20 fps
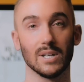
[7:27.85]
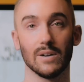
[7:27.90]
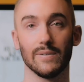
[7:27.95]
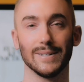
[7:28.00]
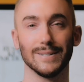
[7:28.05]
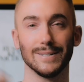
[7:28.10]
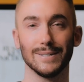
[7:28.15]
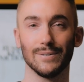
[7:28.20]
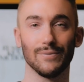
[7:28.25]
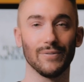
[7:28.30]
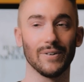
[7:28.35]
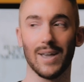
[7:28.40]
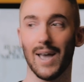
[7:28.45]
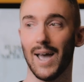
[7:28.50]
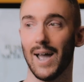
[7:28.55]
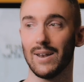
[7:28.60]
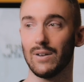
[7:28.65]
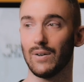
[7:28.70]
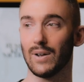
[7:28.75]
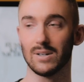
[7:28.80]
they're easy to
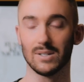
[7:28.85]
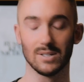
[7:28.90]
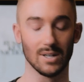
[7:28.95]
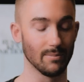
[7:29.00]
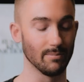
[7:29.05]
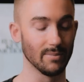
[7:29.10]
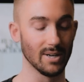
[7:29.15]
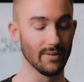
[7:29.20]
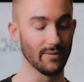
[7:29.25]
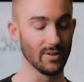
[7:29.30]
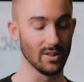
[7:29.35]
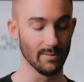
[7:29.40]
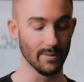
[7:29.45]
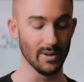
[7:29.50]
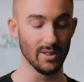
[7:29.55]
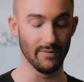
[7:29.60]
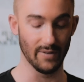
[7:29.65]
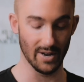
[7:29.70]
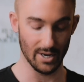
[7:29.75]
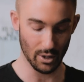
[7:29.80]
forget and you end up leaving them
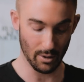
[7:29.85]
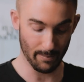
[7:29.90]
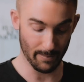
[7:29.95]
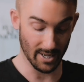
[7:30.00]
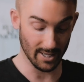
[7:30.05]
at the venue.